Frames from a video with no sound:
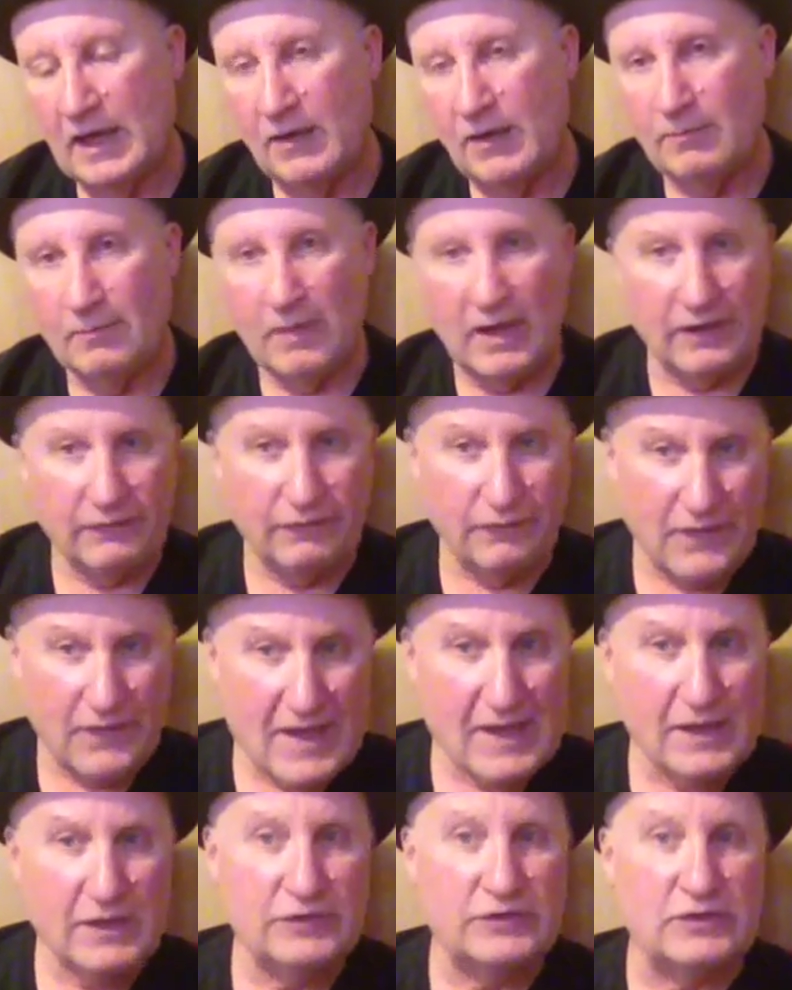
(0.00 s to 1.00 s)
my
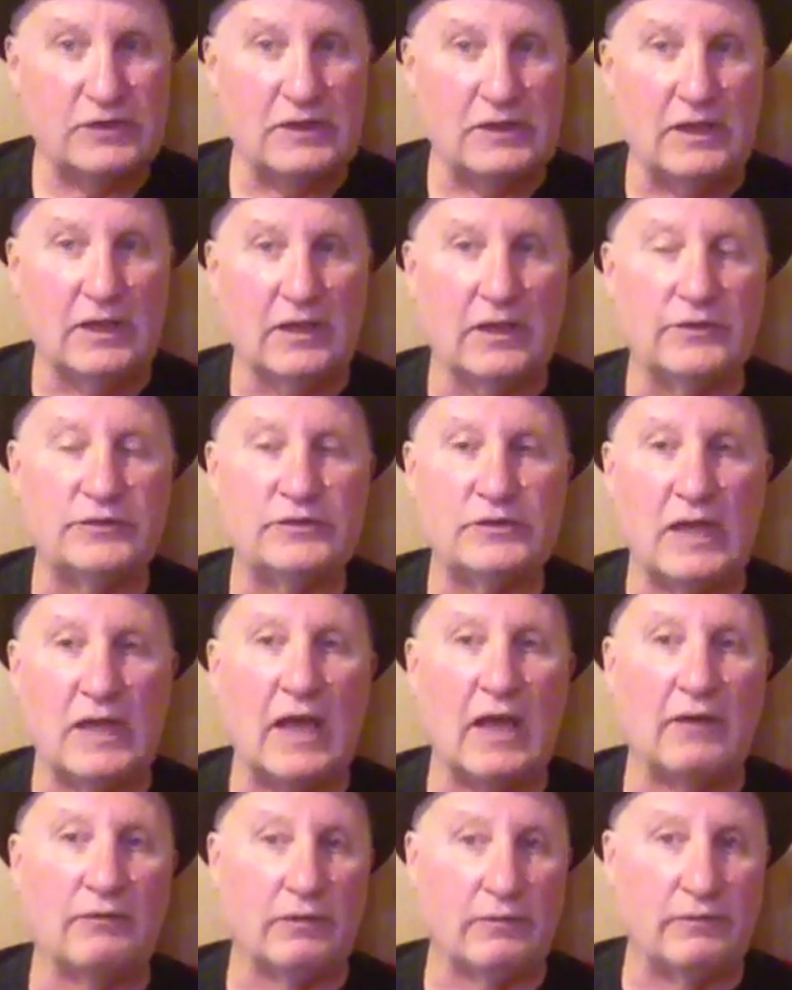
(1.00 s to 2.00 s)
fantasy is to
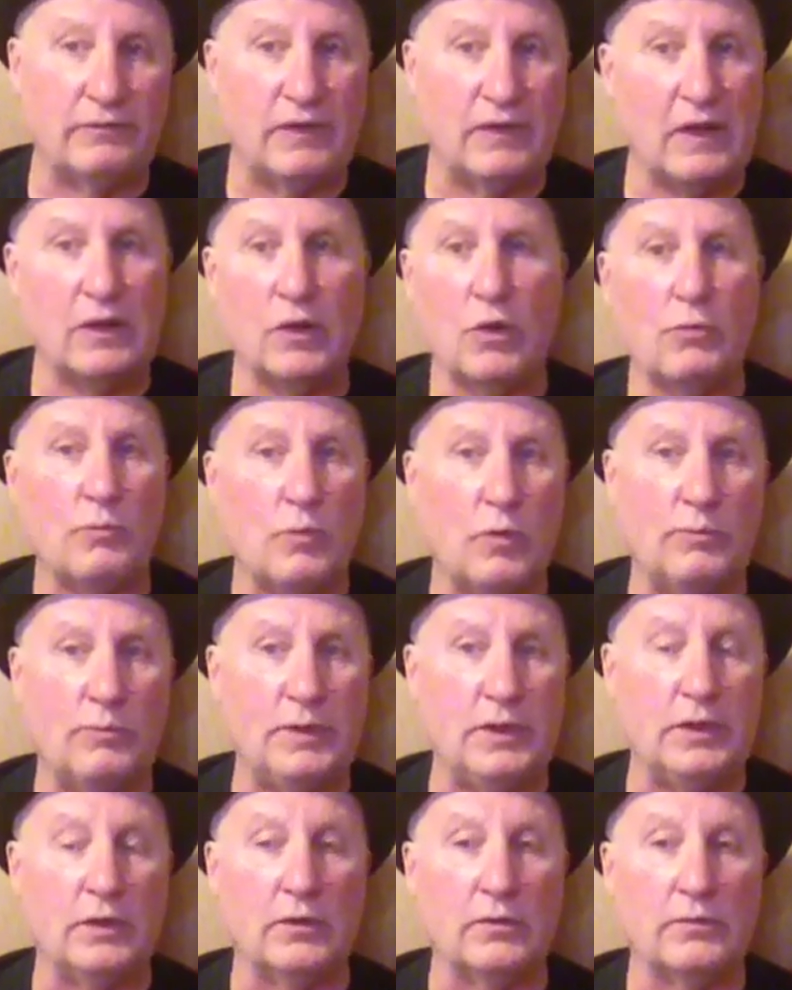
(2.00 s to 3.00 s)
have a
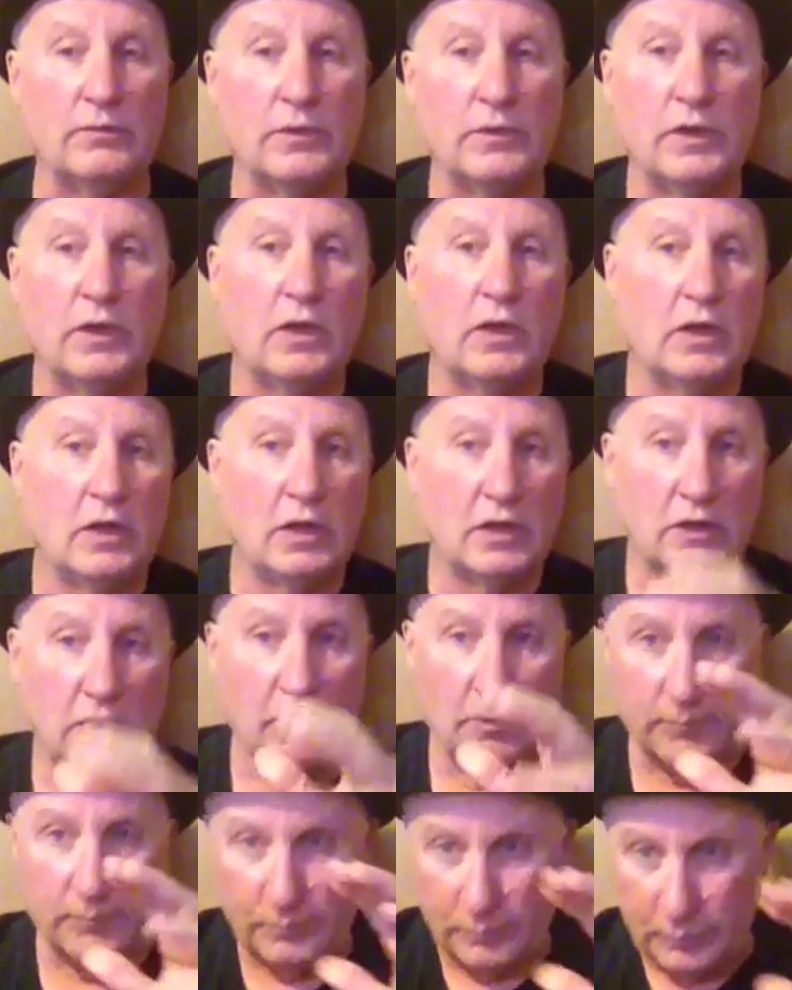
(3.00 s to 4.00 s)
velomobile
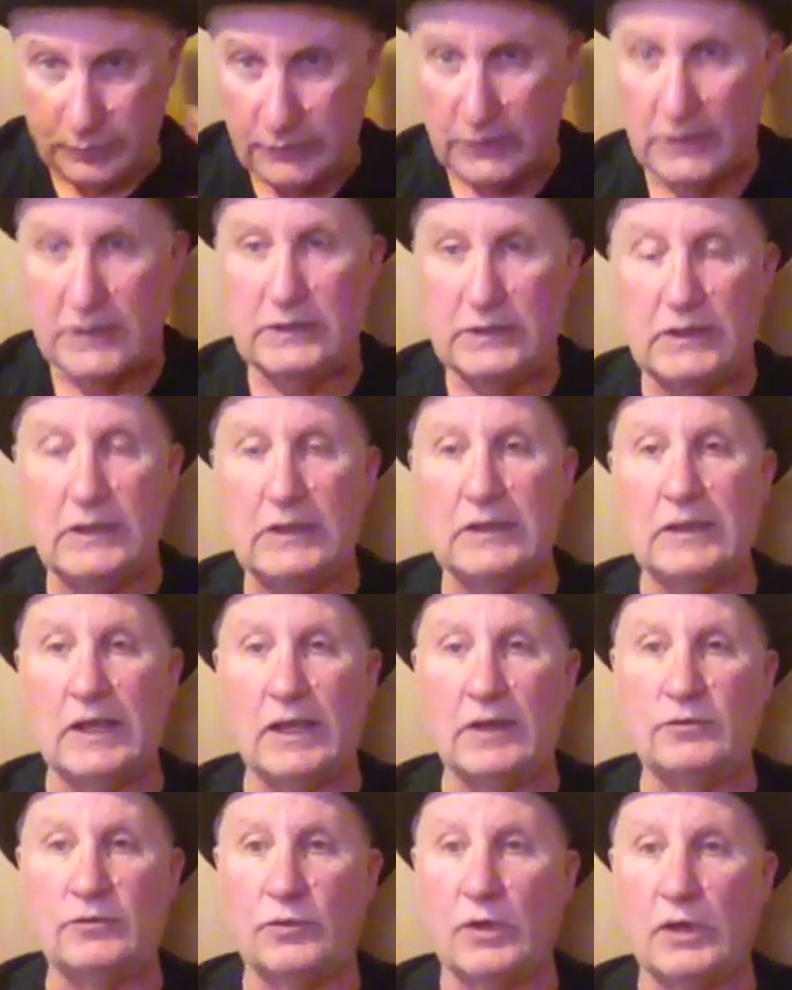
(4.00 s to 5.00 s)
completely
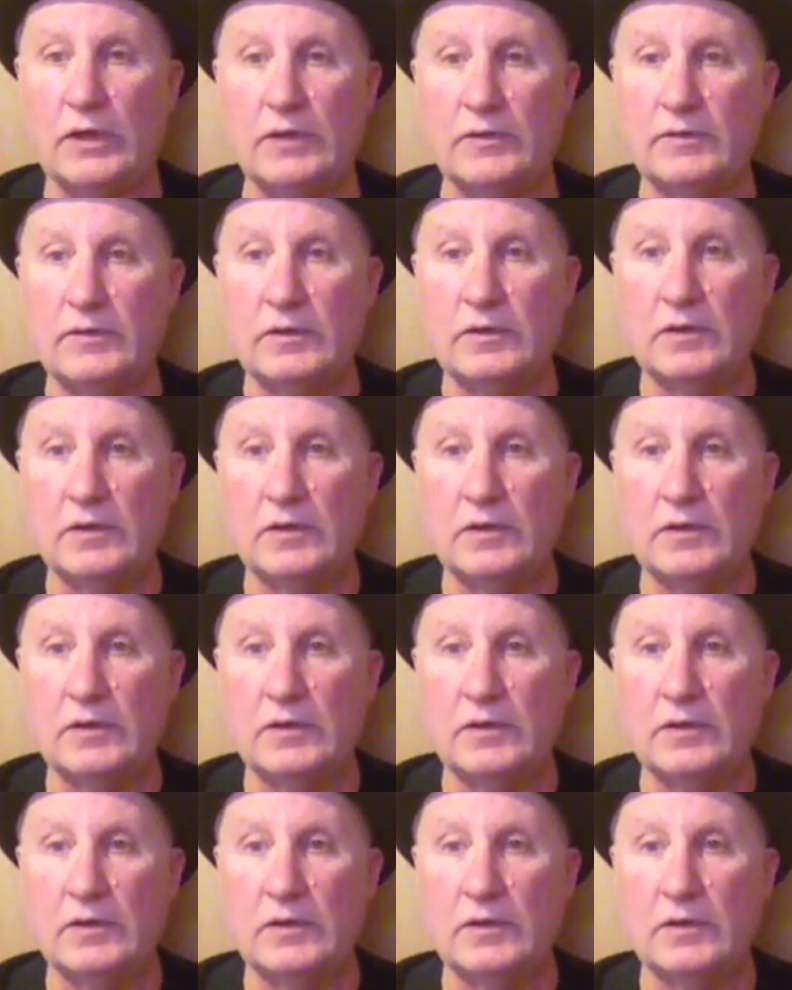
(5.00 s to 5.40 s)
electric.